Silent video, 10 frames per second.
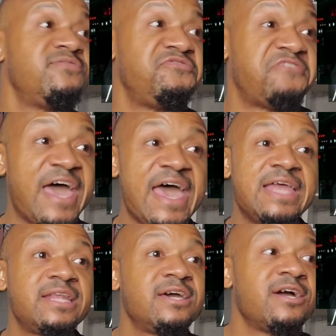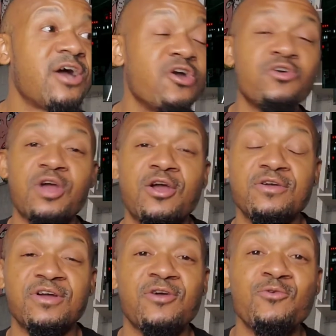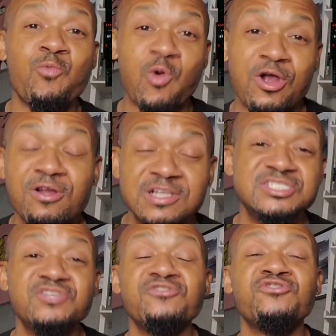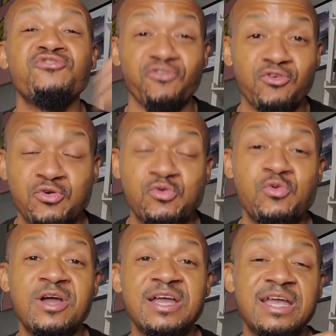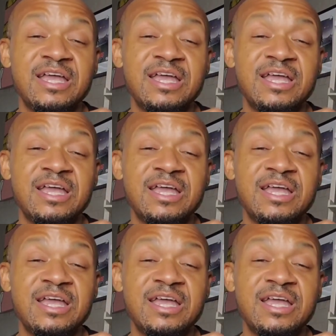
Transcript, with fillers: that her her her words through